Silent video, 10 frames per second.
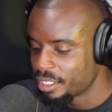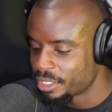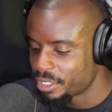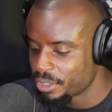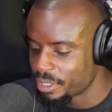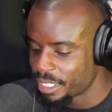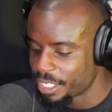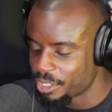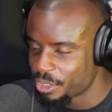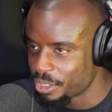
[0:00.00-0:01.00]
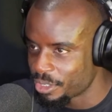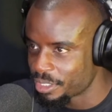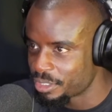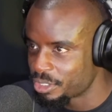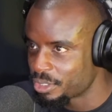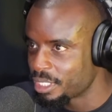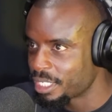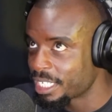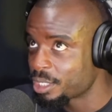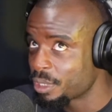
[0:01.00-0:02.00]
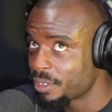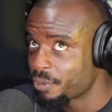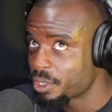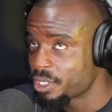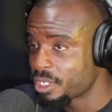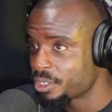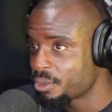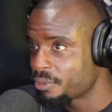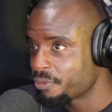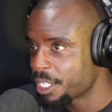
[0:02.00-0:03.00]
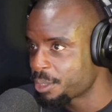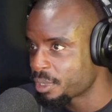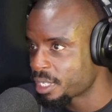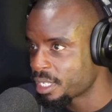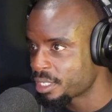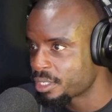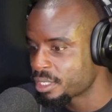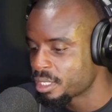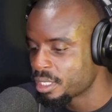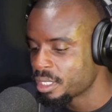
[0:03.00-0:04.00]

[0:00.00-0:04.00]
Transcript: So I used to go across the street, and that's when I first started doing Facebook ads.